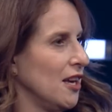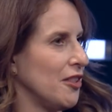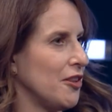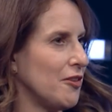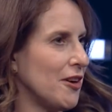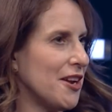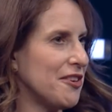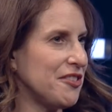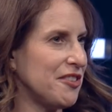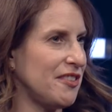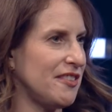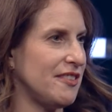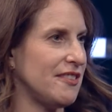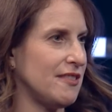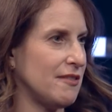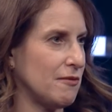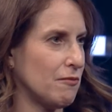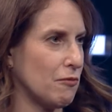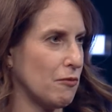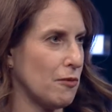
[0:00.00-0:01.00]
they're not
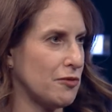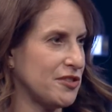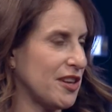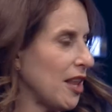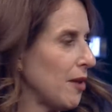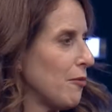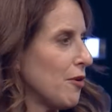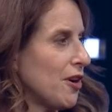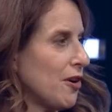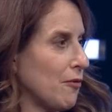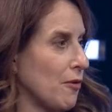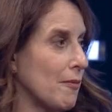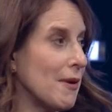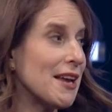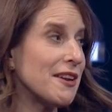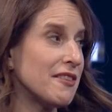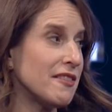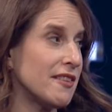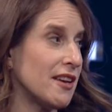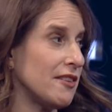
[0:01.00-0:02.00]
just celebrated and
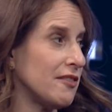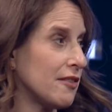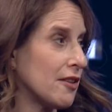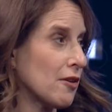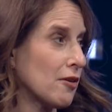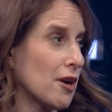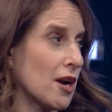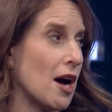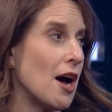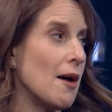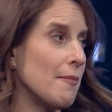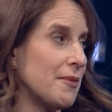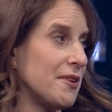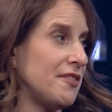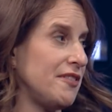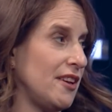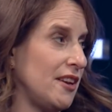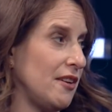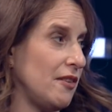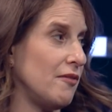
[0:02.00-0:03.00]
romanticized, they're
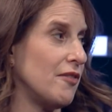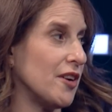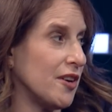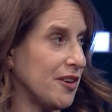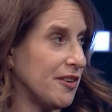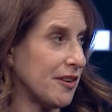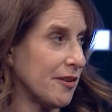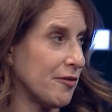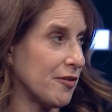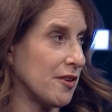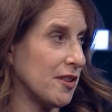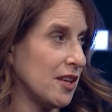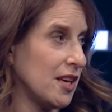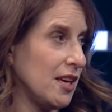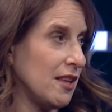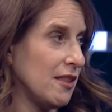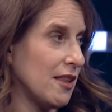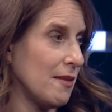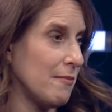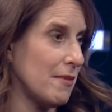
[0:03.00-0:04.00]
compensated very
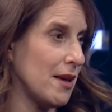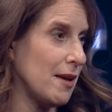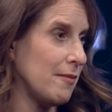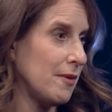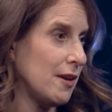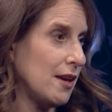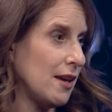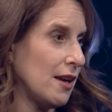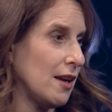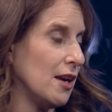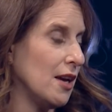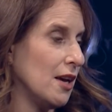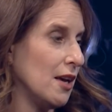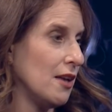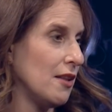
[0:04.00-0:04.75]
differently than maybe